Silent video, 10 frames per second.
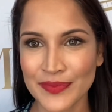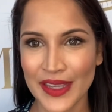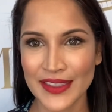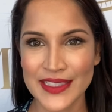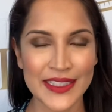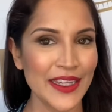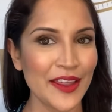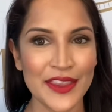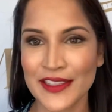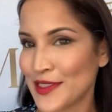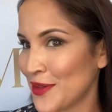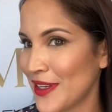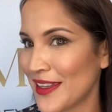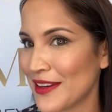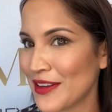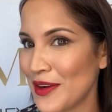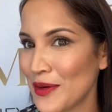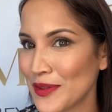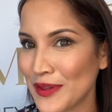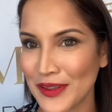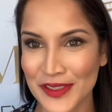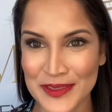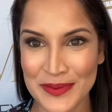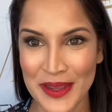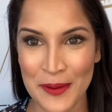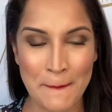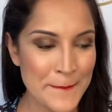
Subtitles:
and see how that's created a whole new look as well.